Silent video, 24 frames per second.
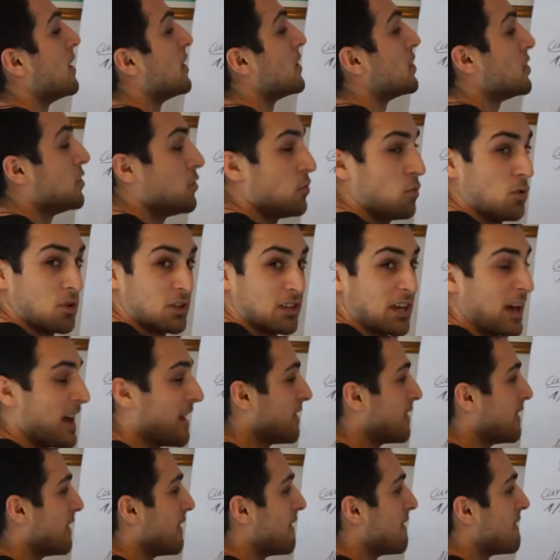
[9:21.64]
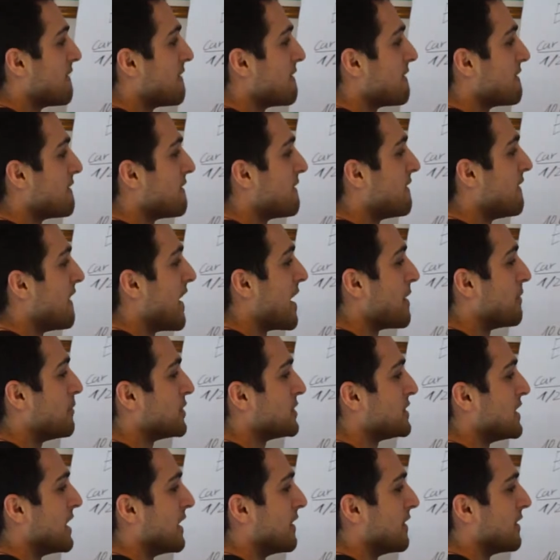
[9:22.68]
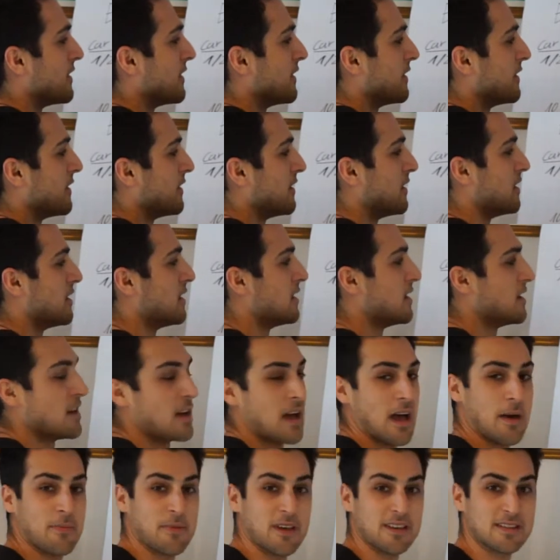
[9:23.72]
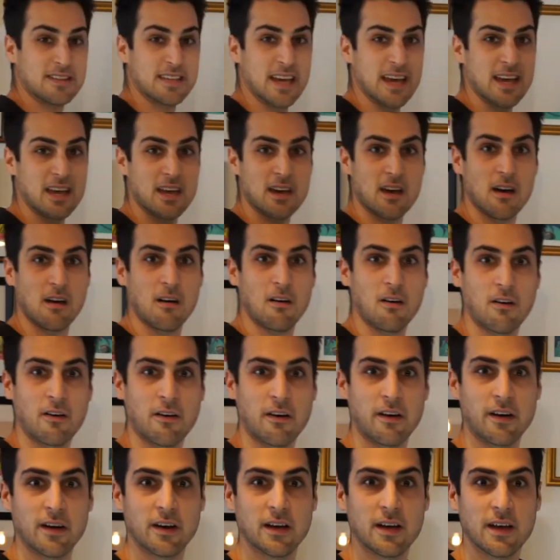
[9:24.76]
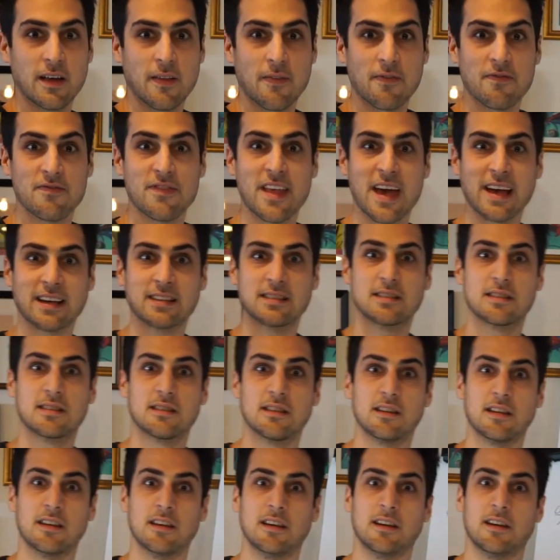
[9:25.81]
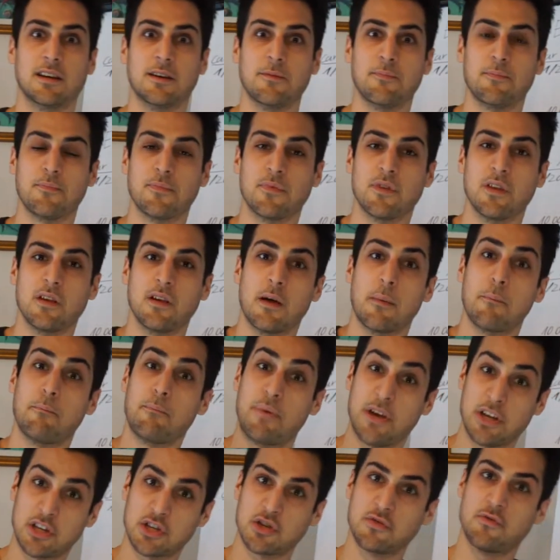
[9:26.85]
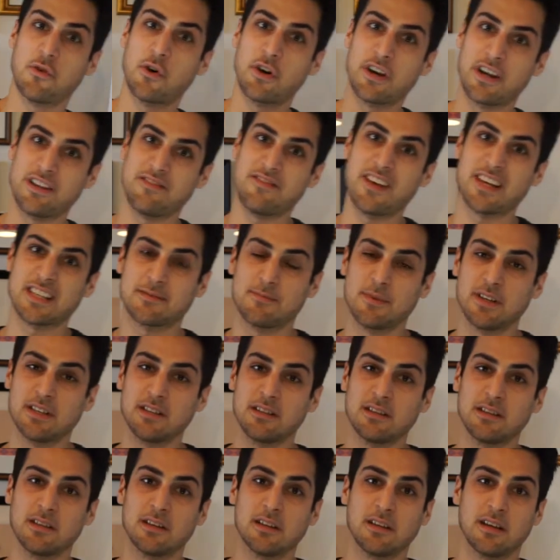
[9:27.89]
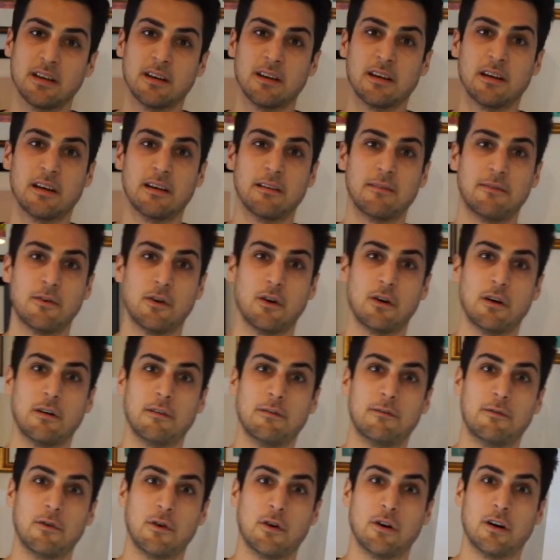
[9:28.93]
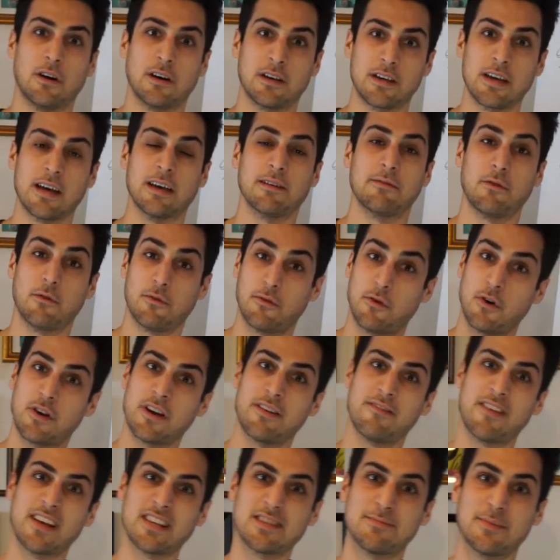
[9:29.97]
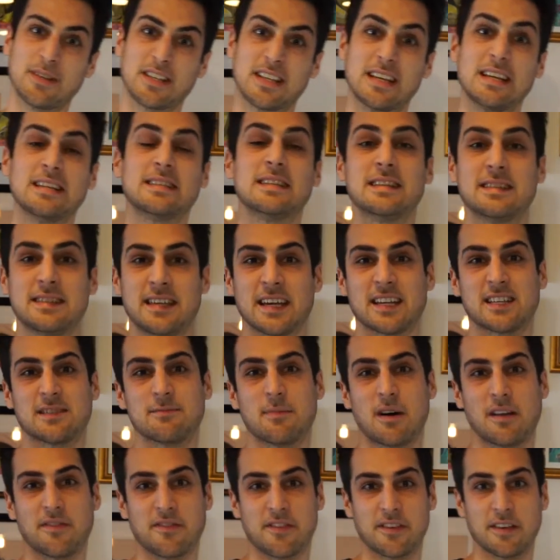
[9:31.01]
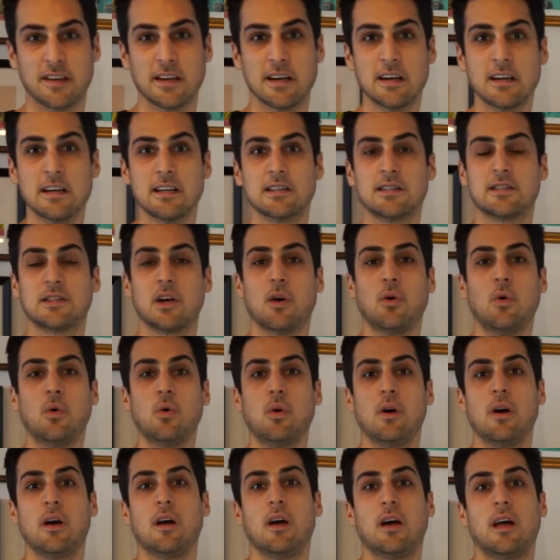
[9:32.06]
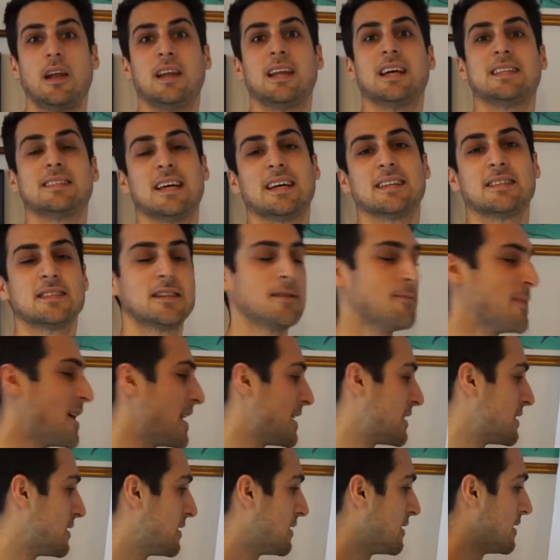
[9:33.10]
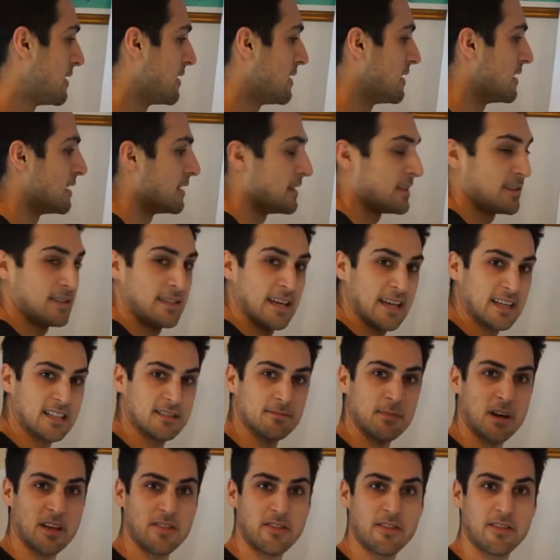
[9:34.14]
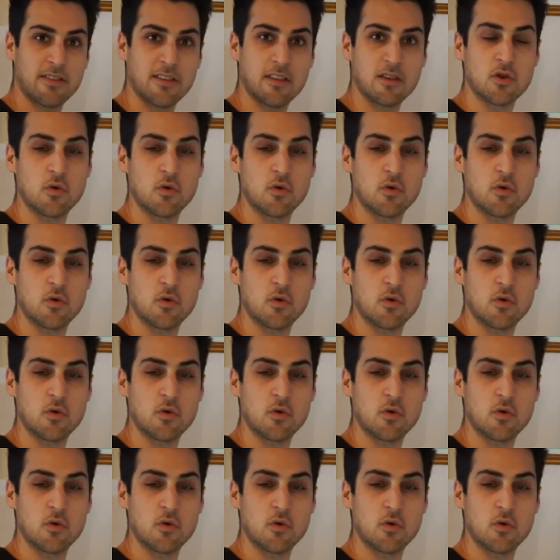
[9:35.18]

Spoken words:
You would get 5. And they say our next pitch for an investment for an investment is in 6 months. So let's estimate 6 months.